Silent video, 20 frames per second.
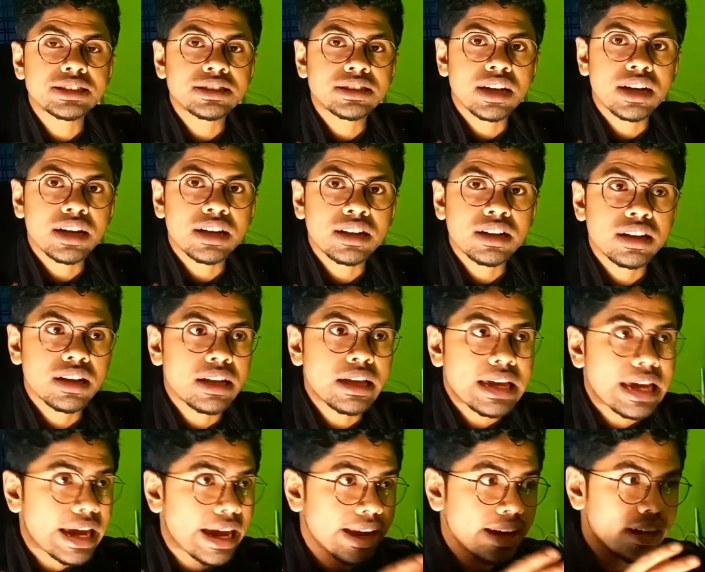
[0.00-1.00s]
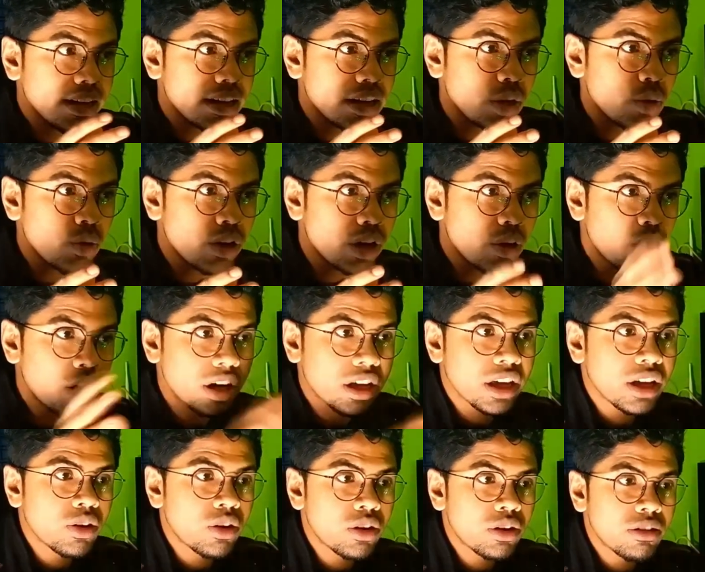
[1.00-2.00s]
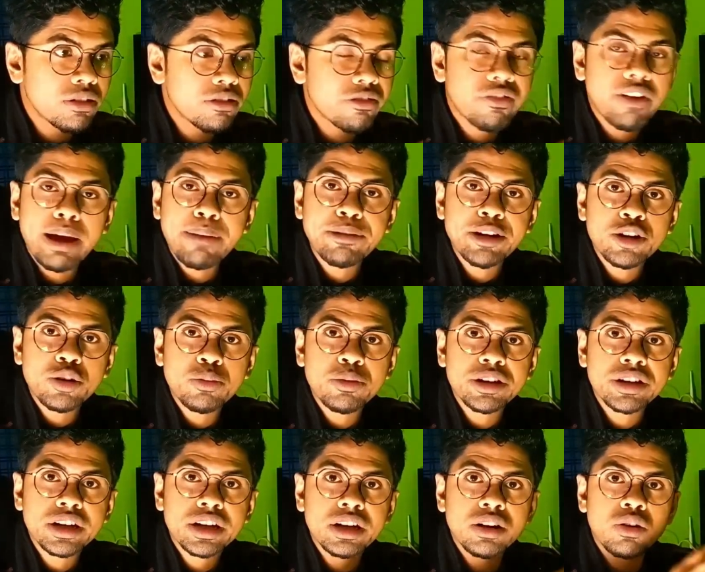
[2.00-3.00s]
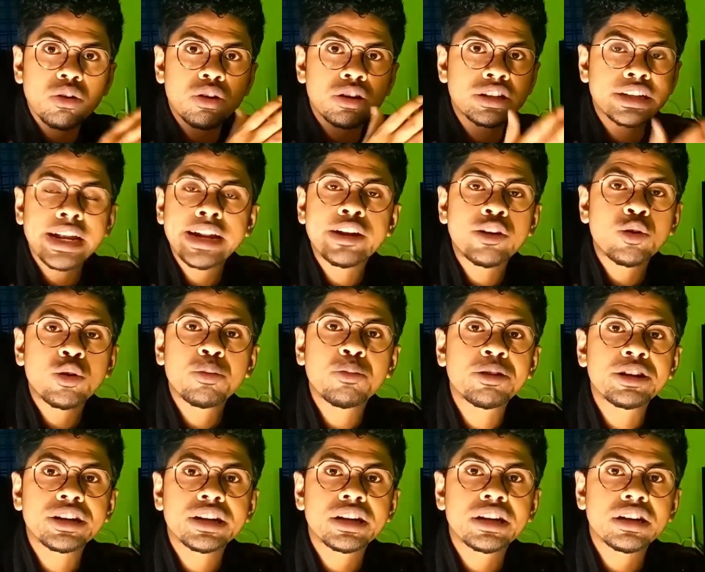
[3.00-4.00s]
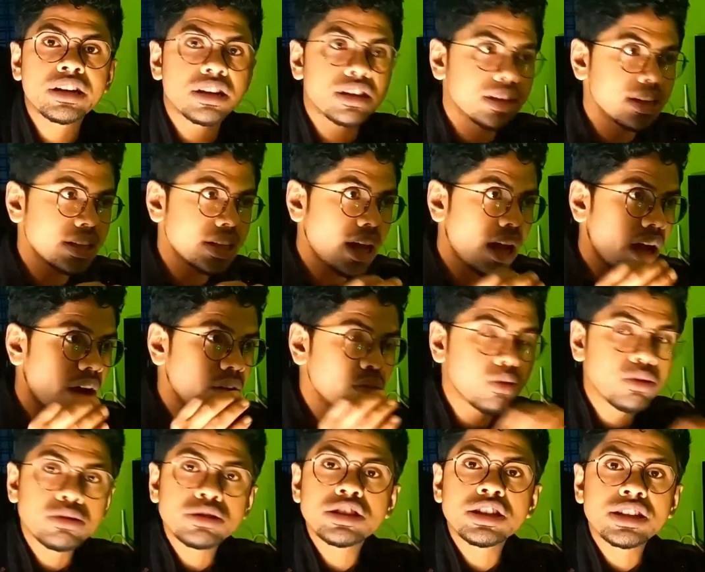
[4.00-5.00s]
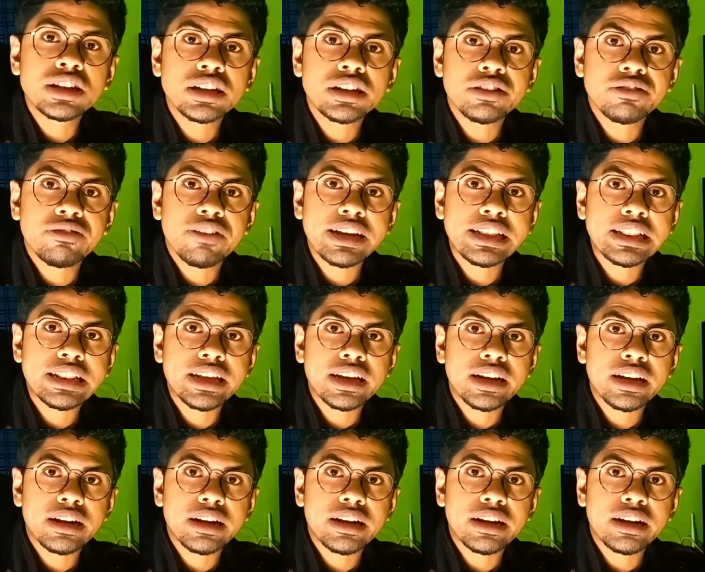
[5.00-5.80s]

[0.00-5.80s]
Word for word: is done, and you are working on 5 nanometer or 10 nanometer, then how those things are defined